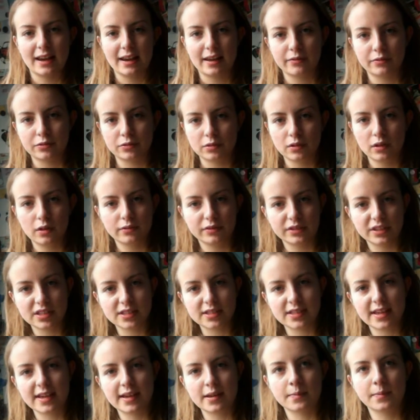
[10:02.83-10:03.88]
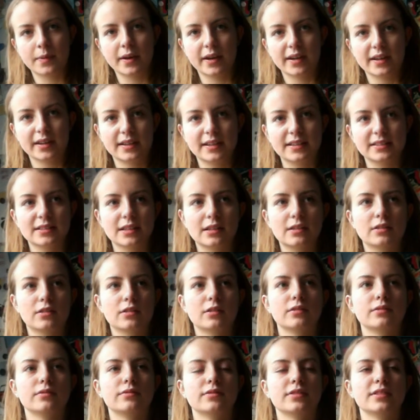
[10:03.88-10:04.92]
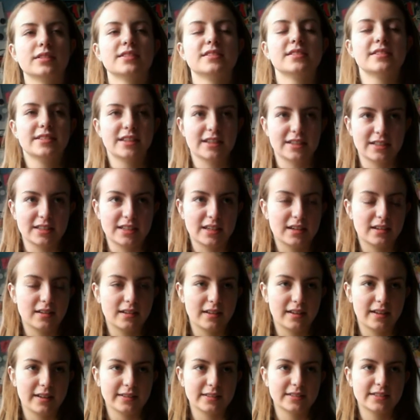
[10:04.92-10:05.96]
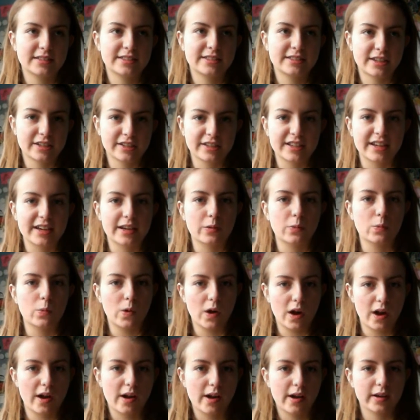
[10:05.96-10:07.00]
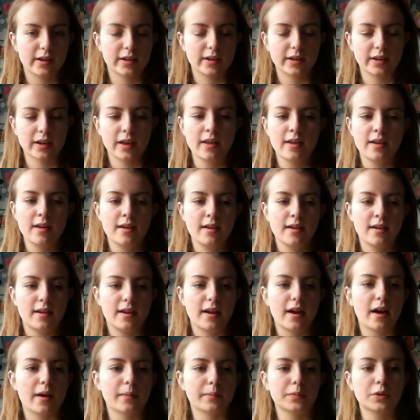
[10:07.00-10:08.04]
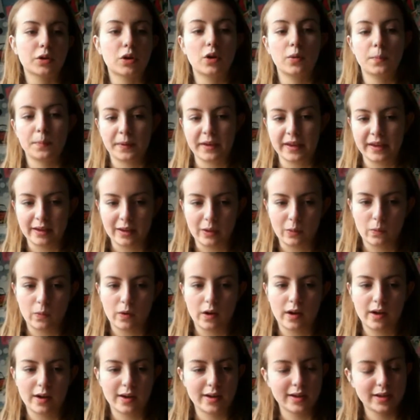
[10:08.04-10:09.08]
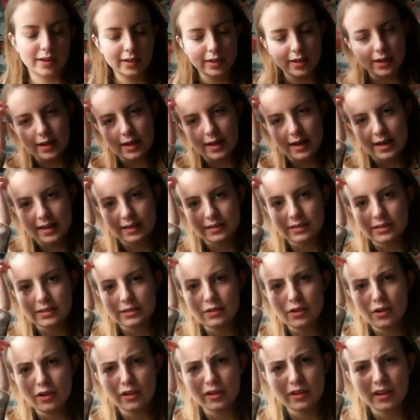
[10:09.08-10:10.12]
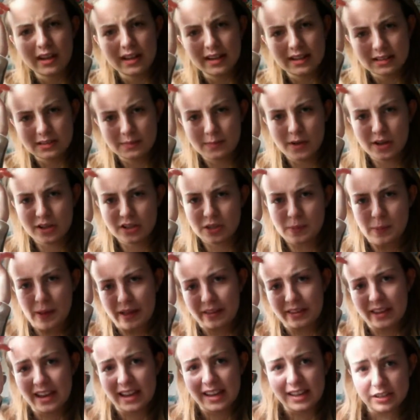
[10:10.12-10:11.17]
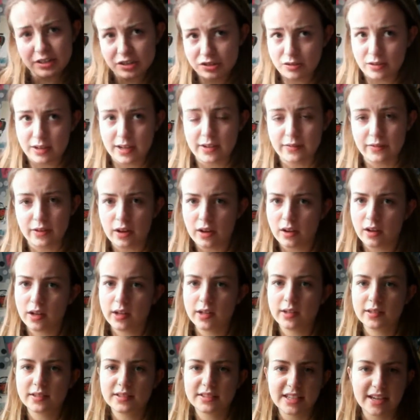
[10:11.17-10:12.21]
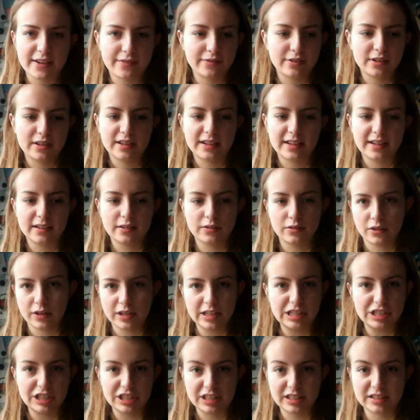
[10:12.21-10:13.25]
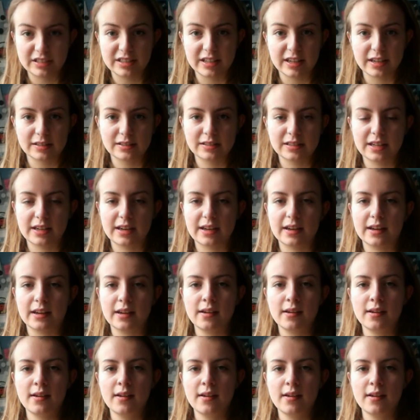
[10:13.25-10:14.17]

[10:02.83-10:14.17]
level obviously, but it is a lot of studying work, copying work. It's not as much about the history of art, definitely not in GCSE.